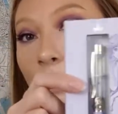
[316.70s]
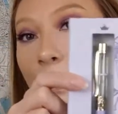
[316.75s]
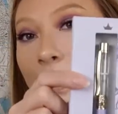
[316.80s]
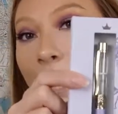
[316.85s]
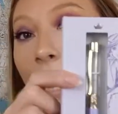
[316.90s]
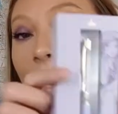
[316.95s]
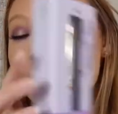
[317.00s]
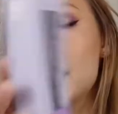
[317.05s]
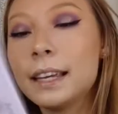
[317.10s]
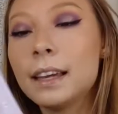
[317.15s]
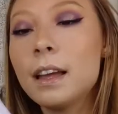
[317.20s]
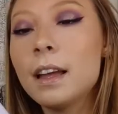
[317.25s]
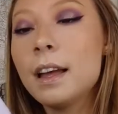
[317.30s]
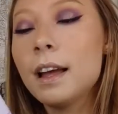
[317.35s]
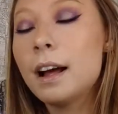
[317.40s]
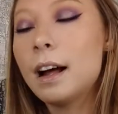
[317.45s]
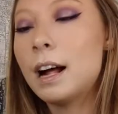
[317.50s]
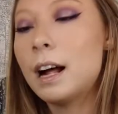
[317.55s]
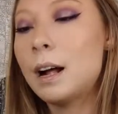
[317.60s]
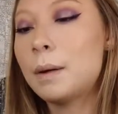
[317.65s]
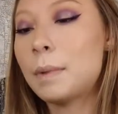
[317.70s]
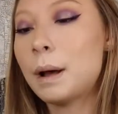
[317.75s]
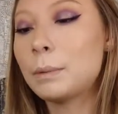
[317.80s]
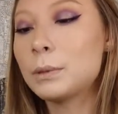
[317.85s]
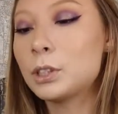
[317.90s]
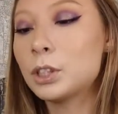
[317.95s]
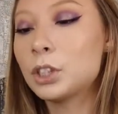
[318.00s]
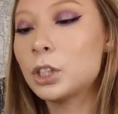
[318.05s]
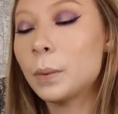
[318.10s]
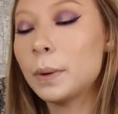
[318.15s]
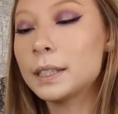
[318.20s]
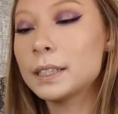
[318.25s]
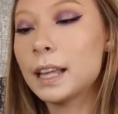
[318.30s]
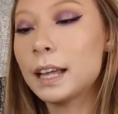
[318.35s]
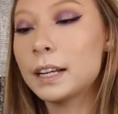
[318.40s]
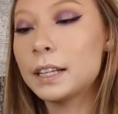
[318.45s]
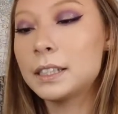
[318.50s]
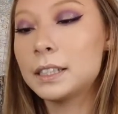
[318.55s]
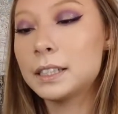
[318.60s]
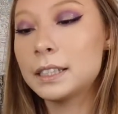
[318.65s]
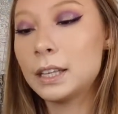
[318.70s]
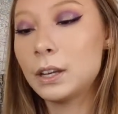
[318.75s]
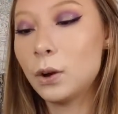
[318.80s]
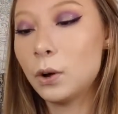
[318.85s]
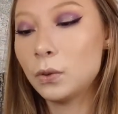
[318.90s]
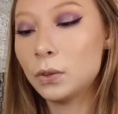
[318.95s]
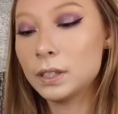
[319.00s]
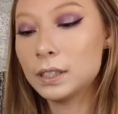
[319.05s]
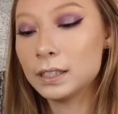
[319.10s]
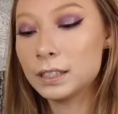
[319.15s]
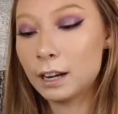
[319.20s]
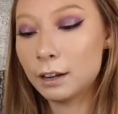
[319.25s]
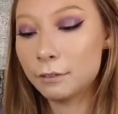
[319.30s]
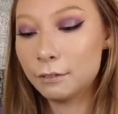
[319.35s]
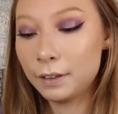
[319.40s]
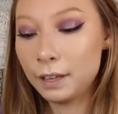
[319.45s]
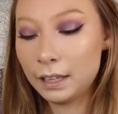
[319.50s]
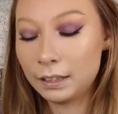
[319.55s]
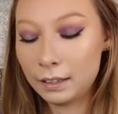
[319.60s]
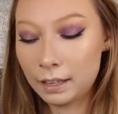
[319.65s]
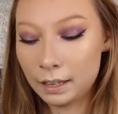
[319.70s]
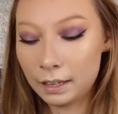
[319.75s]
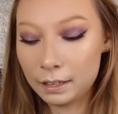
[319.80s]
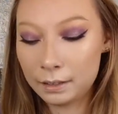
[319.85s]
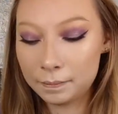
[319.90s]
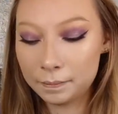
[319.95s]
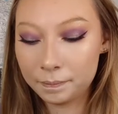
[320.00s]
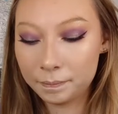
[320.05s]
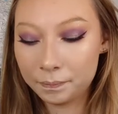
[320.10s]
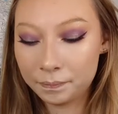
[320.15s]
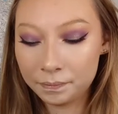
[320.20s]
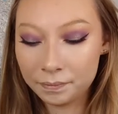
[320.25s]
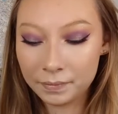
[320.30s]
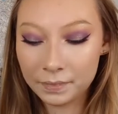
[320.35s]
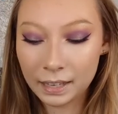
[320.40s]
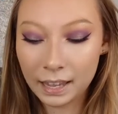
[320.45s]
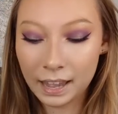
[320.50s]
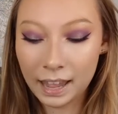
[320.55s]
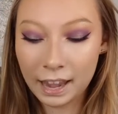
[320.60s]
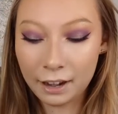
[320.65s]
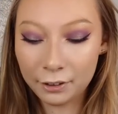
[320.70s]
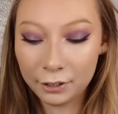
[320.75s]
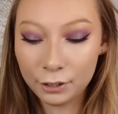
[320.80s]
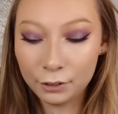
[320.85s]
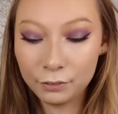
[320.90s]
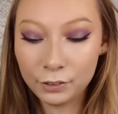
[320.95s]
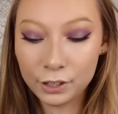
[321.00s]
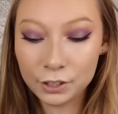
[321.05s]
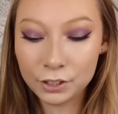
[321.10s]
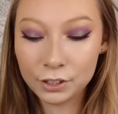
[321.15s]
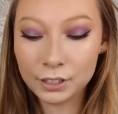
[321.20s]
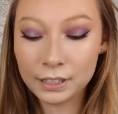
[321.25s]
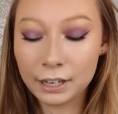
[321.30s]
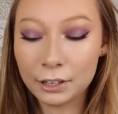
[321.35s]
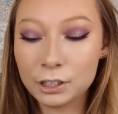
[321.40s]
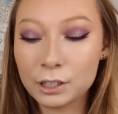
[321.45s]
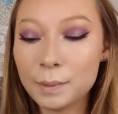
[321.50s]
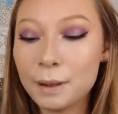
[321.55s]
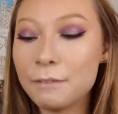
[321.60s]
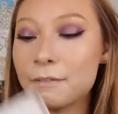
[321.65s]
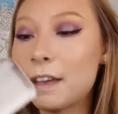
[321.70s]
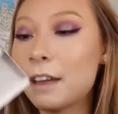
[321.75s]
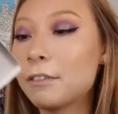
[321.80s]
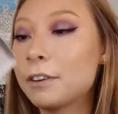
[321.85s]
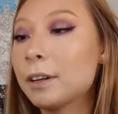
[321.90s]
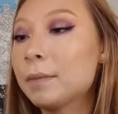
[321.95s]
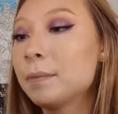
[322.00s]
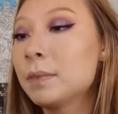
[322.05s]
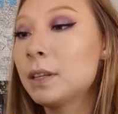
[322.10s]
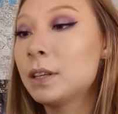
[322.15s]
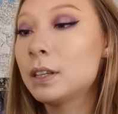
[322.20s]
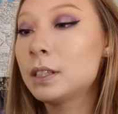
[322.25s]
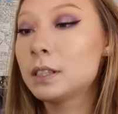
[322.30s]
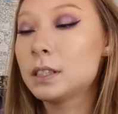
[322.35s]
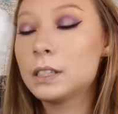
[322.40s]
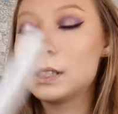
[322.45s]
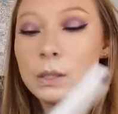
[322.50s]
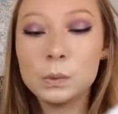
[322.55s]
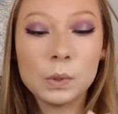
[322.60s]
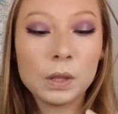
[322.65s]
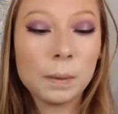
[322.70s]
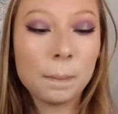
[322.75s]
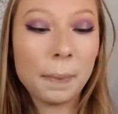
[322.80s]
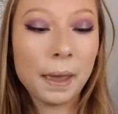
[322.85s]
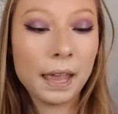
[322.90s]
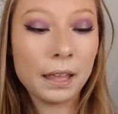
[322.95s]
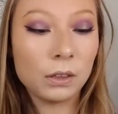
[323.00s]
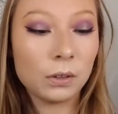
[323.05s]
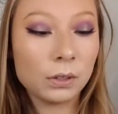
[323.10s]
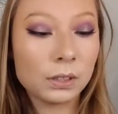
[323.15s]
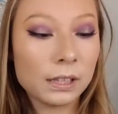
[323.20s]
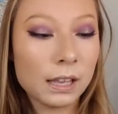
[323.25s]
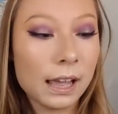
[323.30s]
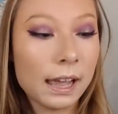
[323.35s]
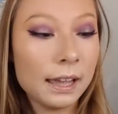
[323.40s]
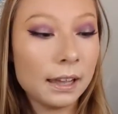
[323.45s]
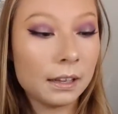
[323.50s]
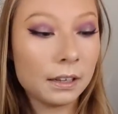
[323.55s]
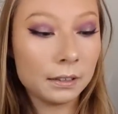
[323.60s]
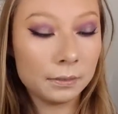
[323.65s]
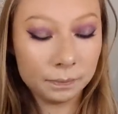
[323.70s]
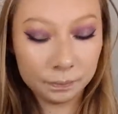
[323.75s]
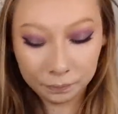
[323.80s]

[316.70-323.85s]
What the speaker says: metallic. I was so excited to see all this stuff in like Ariel version because Ariel's my favorite. So this is what the pen looks like.